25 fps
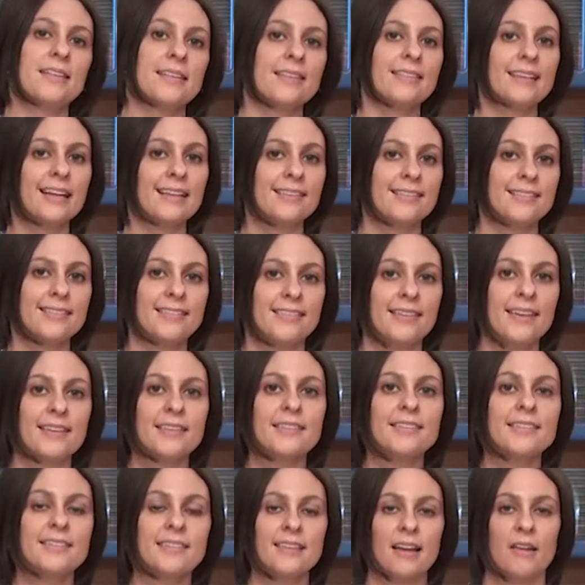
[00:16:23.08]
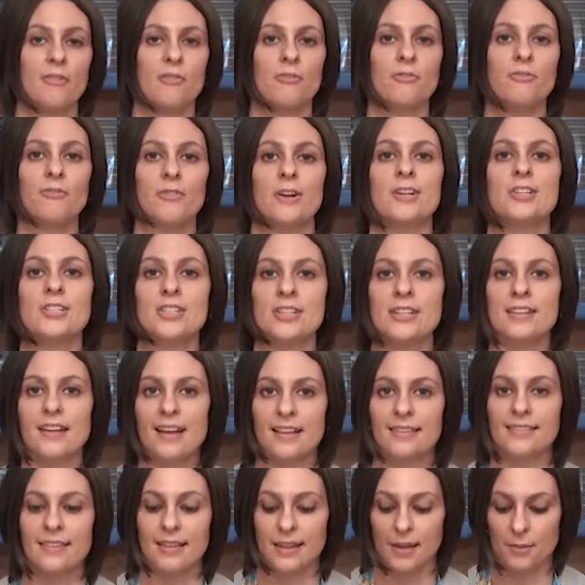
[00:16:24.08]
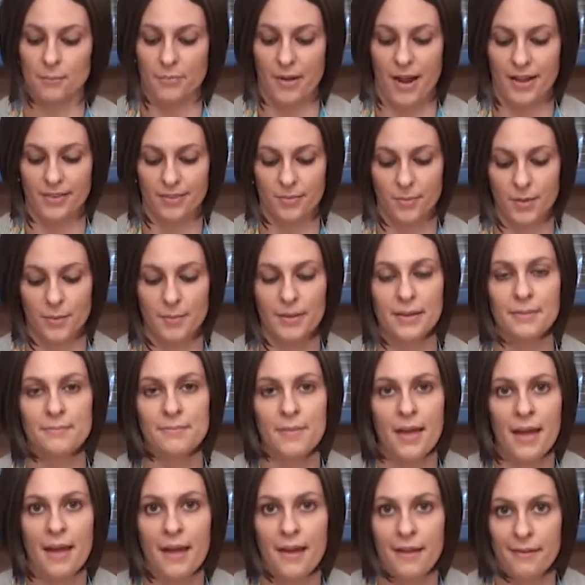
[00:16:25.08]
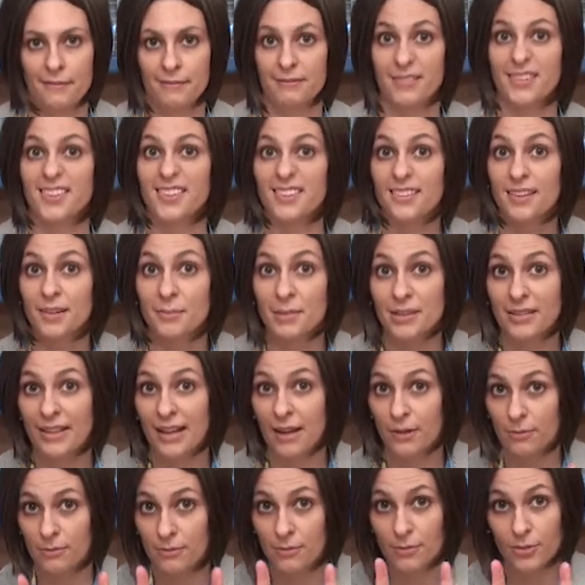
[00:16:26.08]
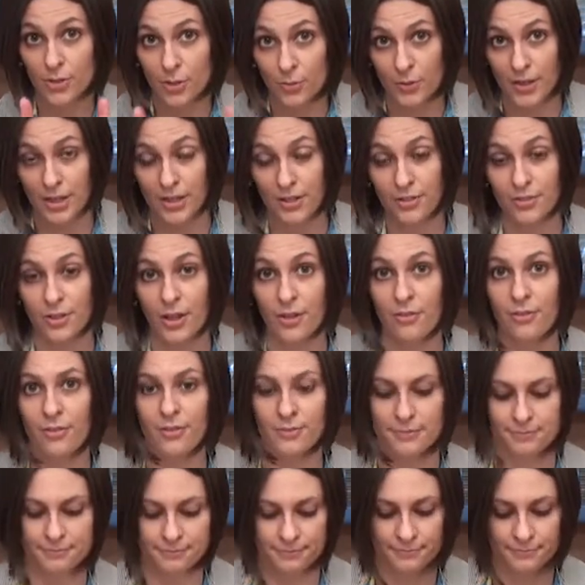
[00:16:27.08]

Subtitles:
these as dense and fudgy as they can possibly be. This is going to be loud, so ready yourself.